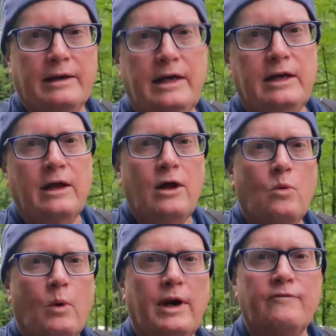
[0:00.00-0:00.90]
Eat
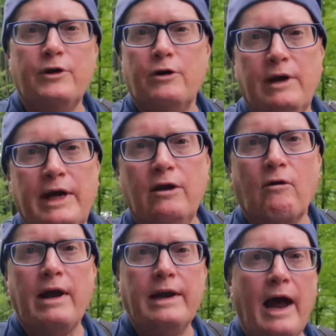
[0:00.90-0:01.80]
whatever you're eating
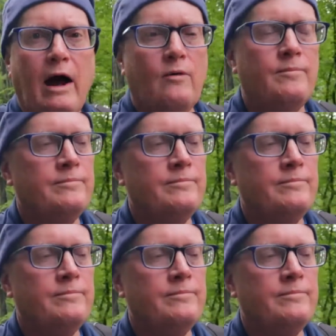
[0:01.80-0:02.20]
right now.